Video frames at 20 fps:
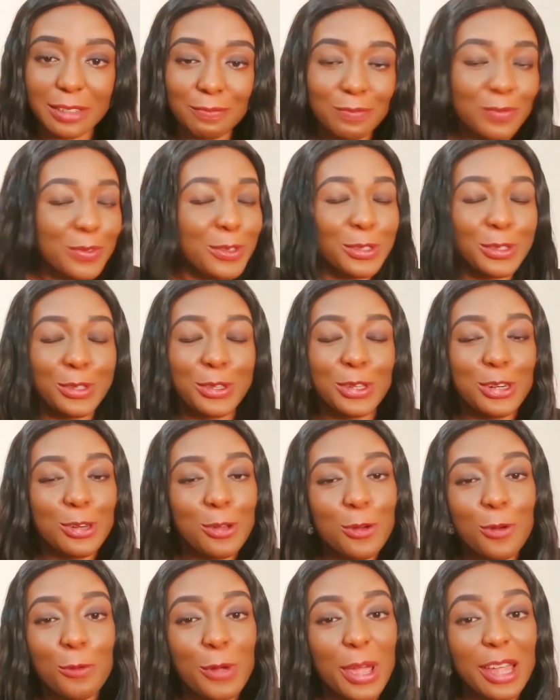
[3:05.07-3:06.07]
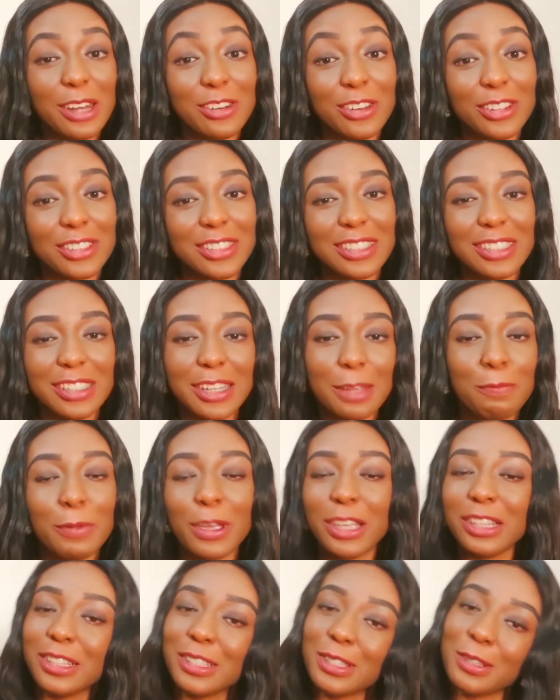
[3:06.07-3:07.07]
So no, we are not deep
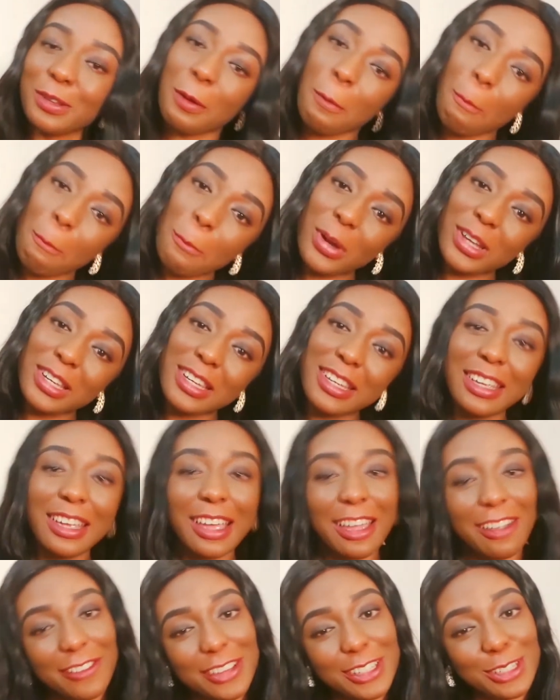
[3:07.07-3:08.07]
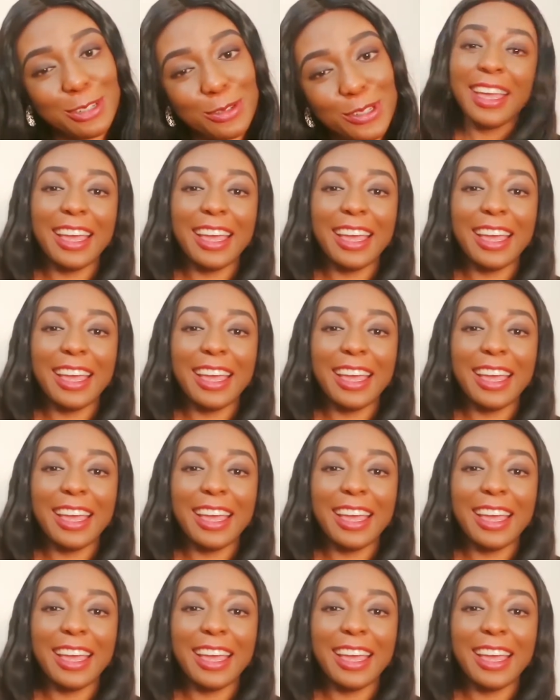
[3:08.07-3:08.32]
into money rituals.